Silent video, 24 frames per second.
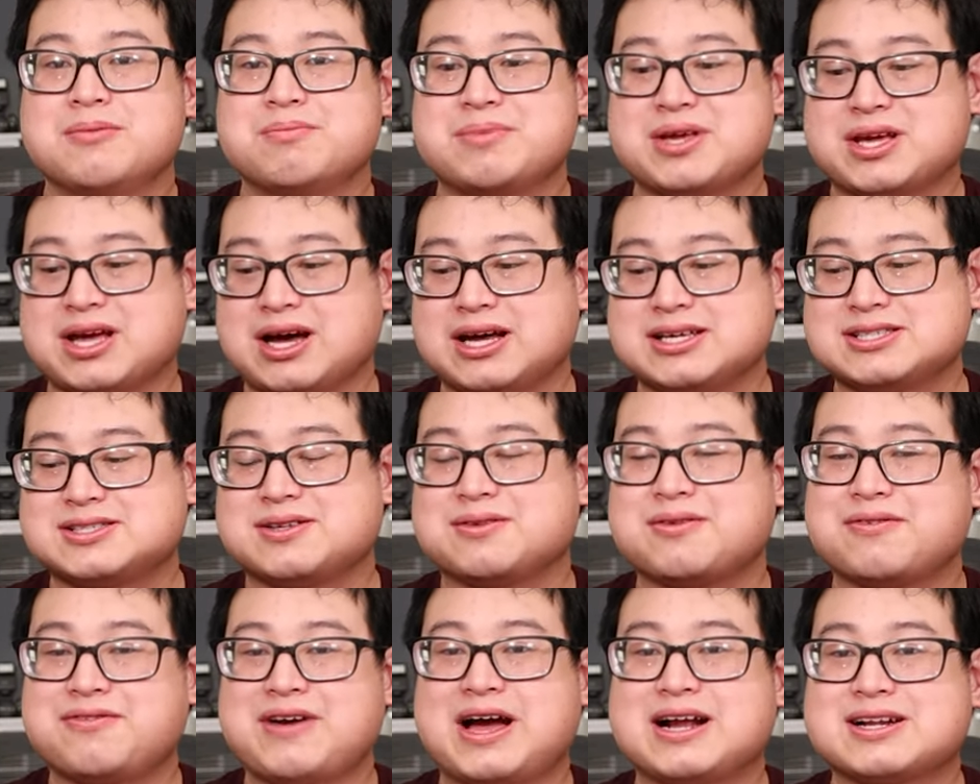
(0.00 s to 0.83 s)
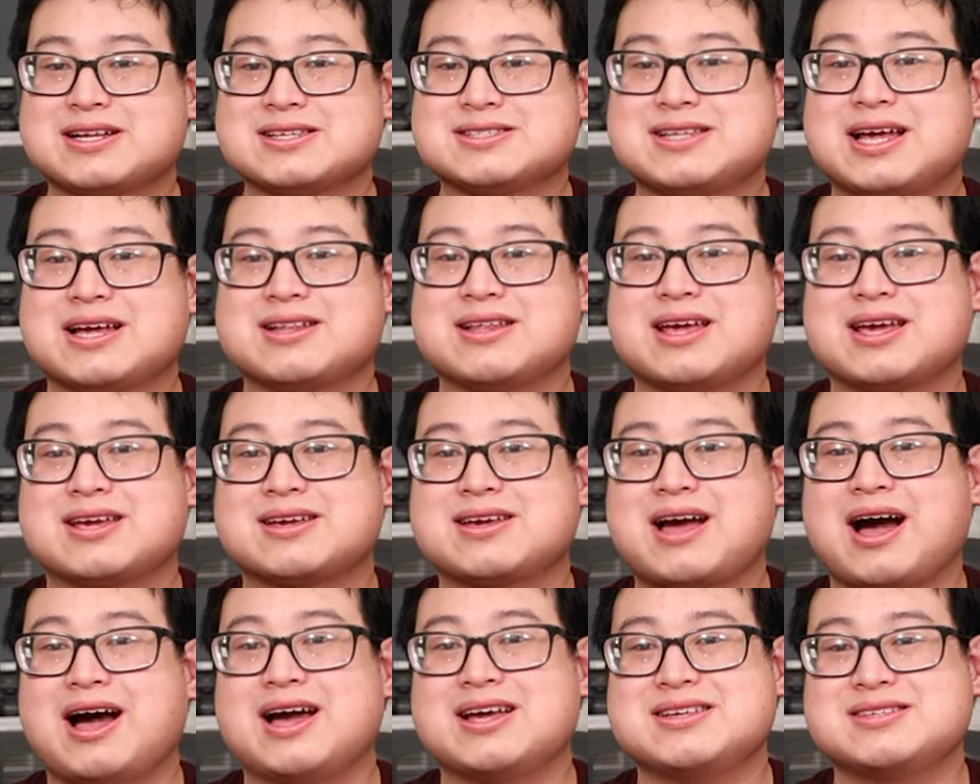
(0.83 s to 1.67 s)
because of the fact is that, like,
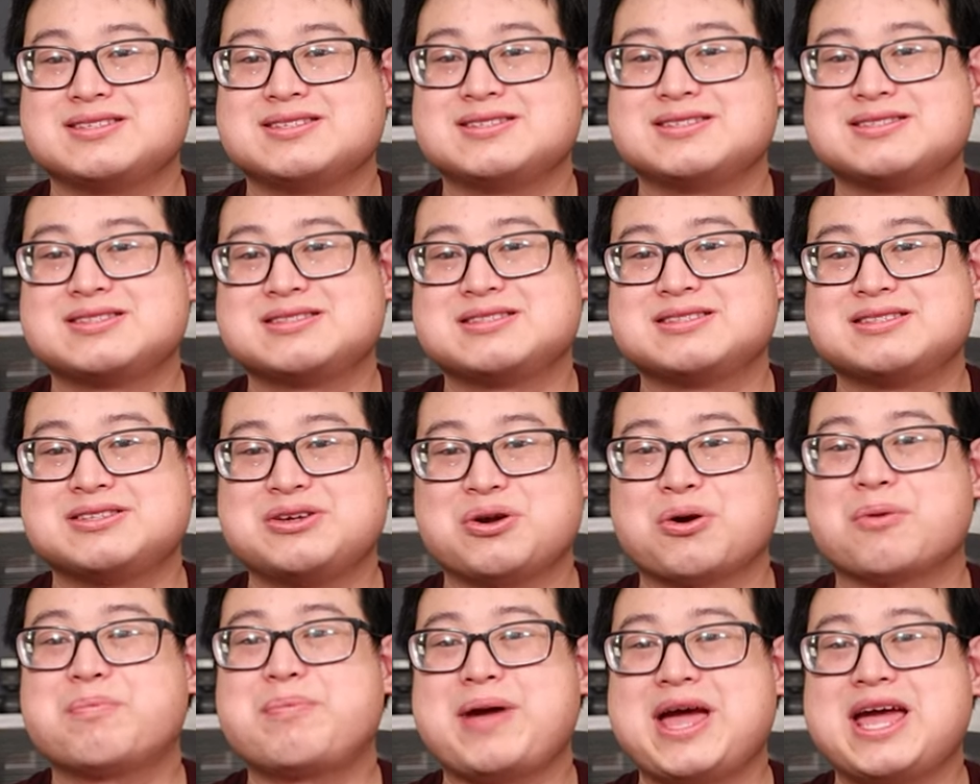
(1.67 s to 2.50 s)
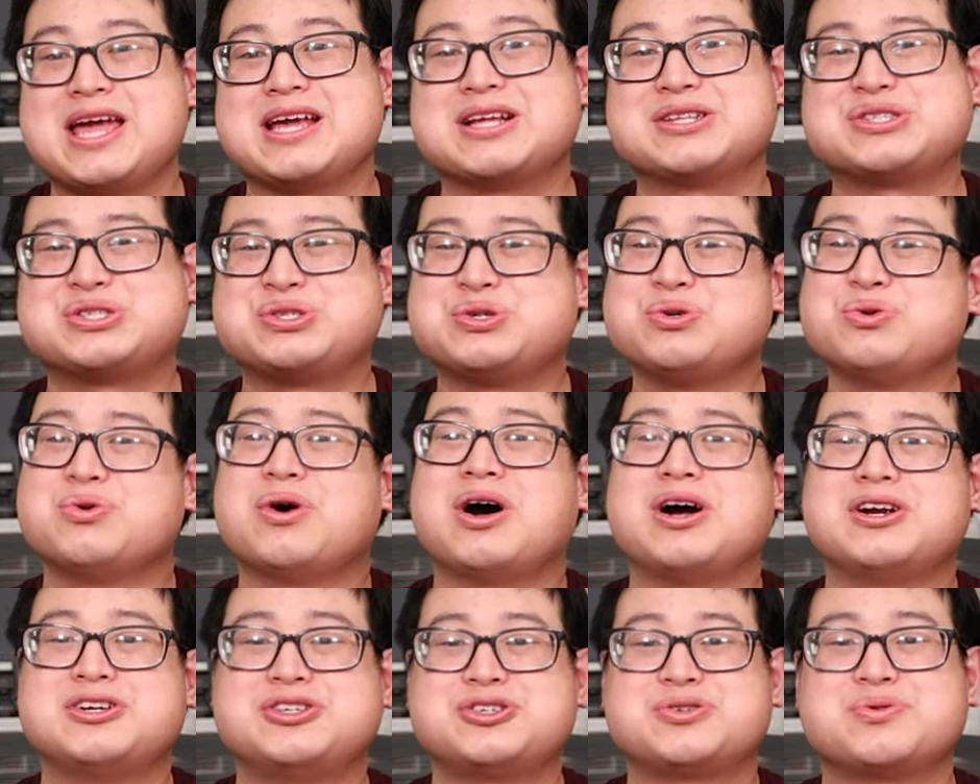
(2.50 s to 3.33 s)
guys, you're paying
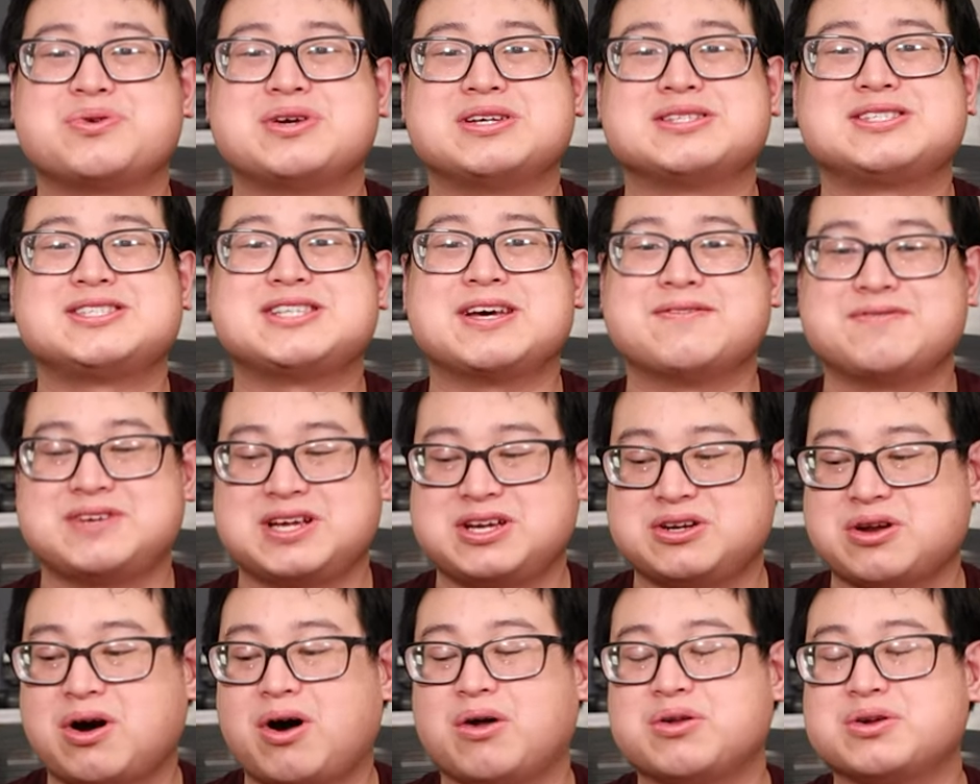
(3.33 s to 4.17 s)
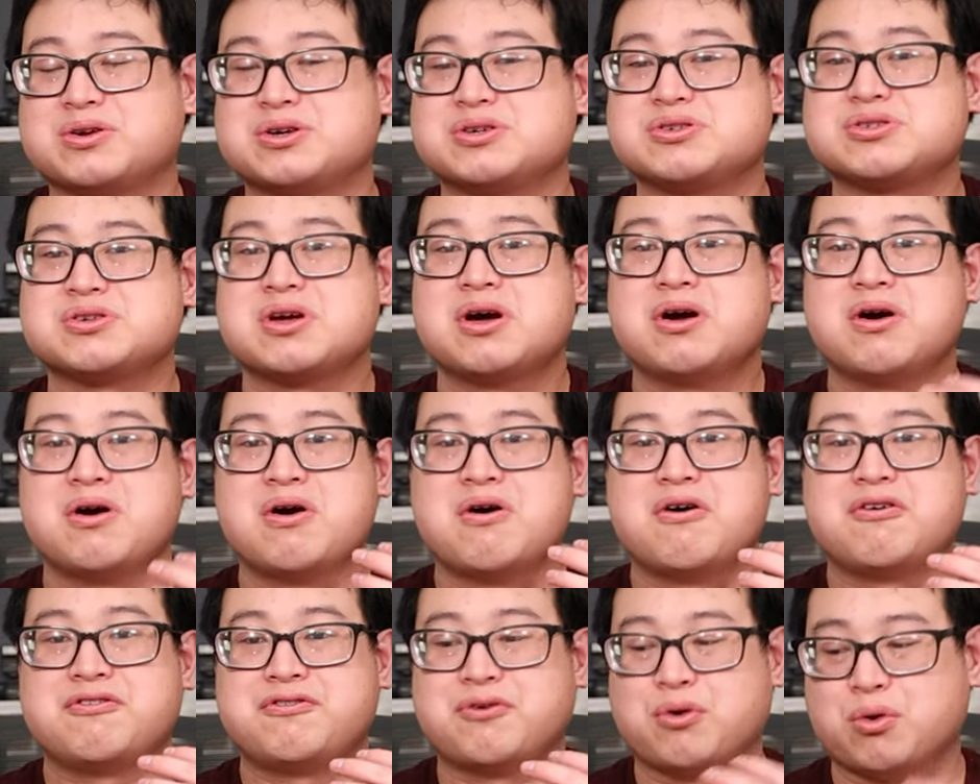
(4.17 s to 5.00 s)
$270
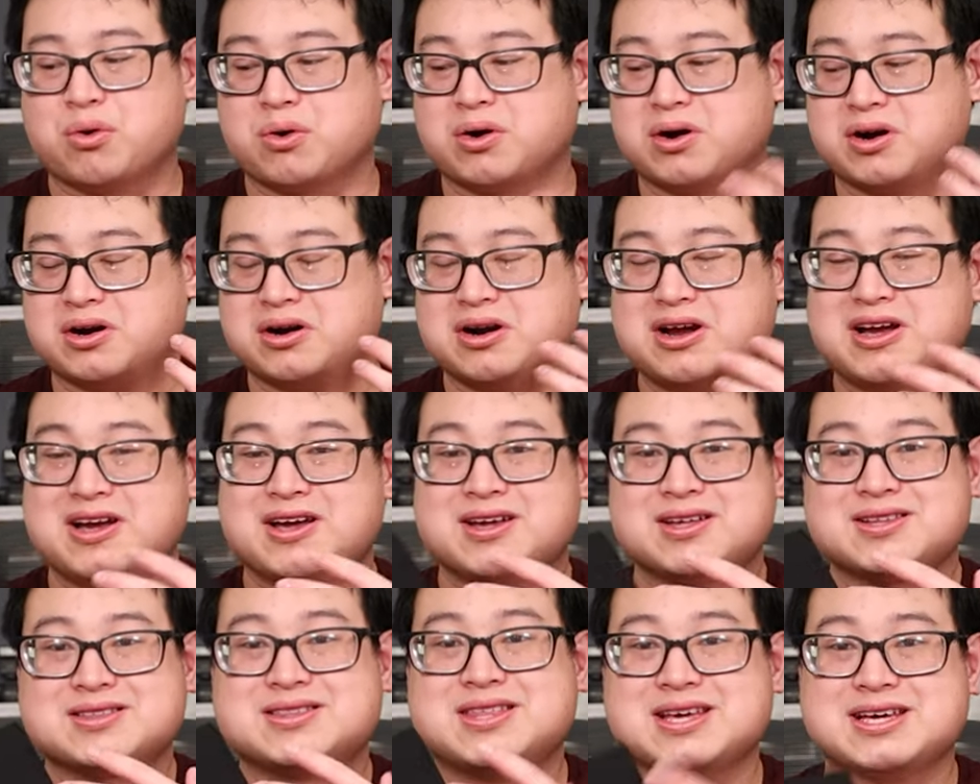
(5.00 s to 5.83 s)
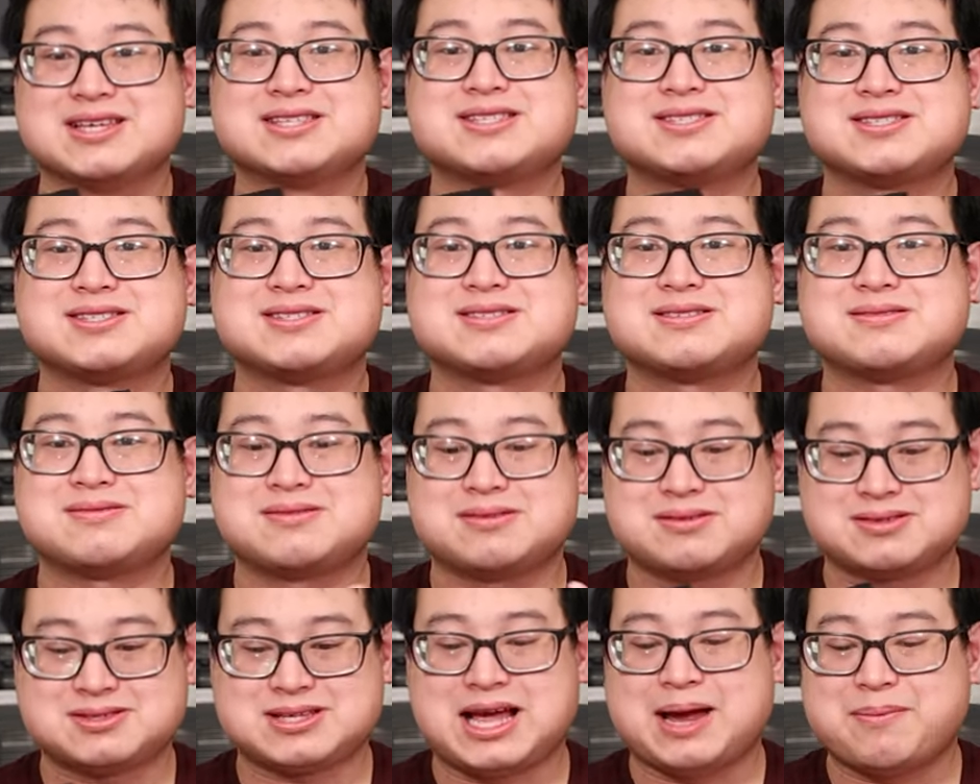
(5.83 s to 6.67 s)
for
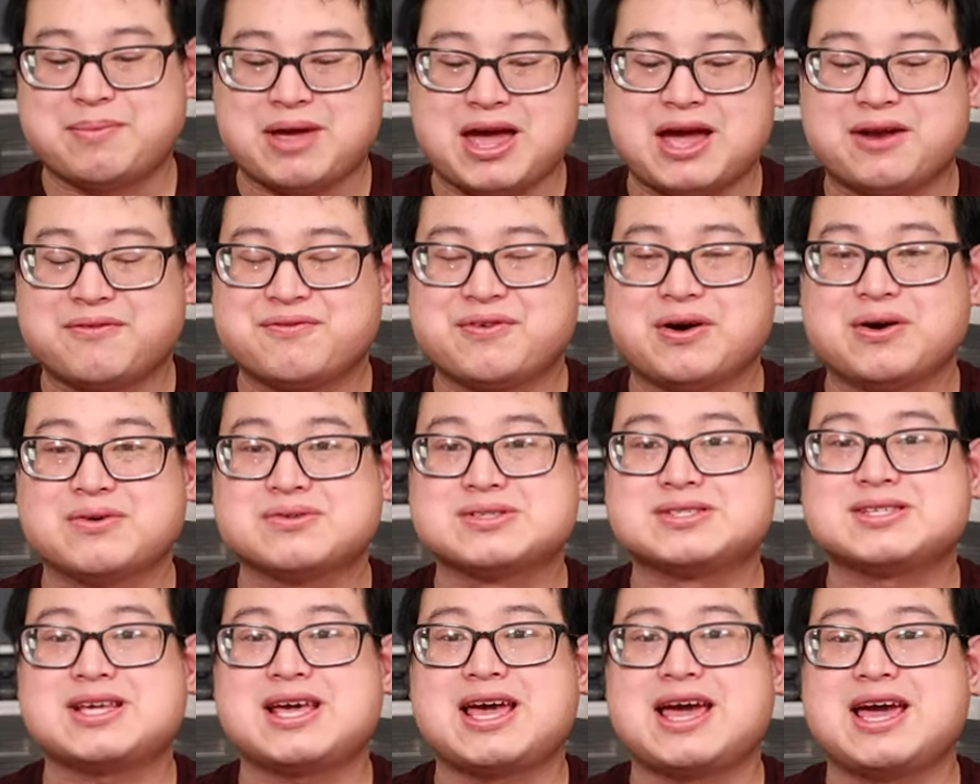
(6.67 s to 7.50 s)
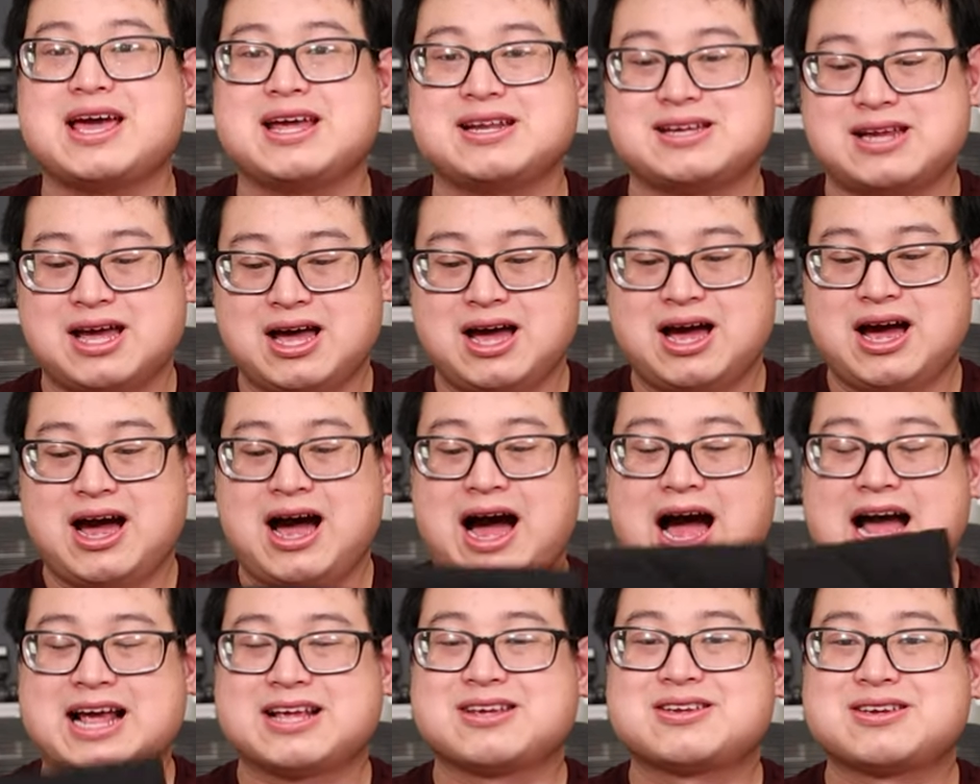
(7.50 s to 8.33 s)
this type of headphones, and
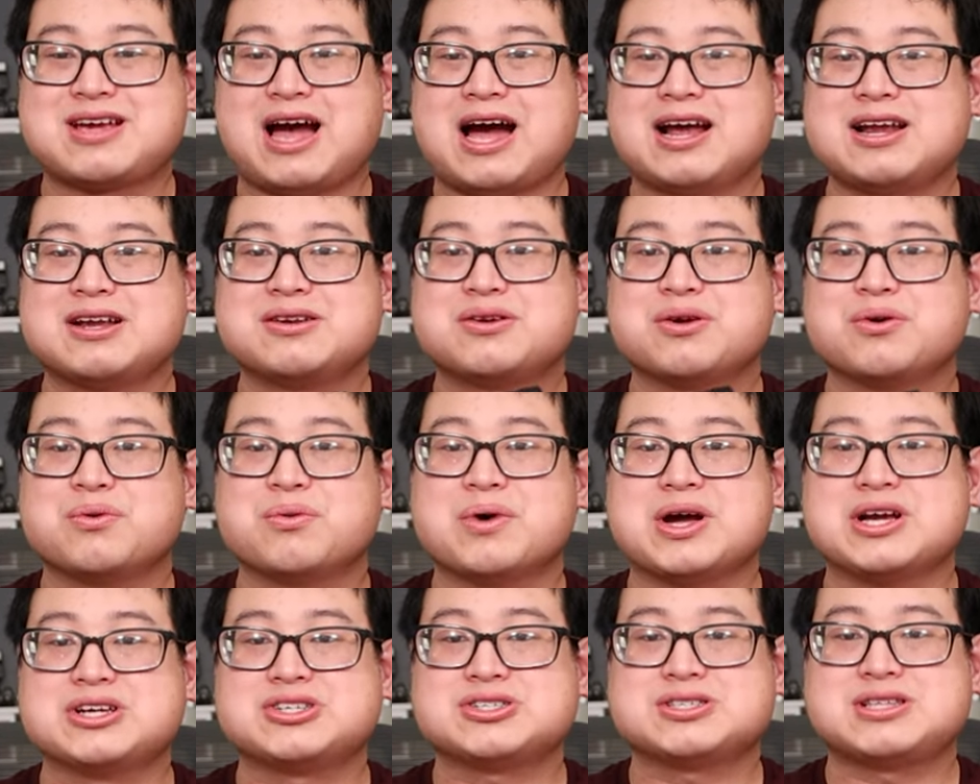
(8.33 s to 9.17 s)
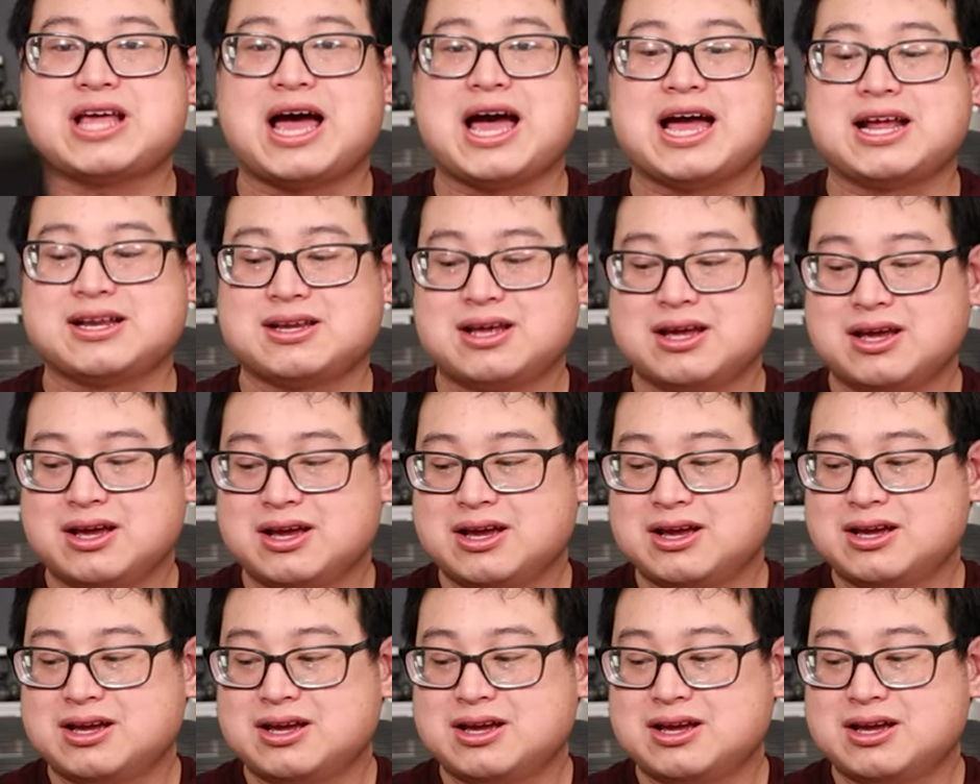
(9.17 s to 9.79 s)
I kind of do wish that,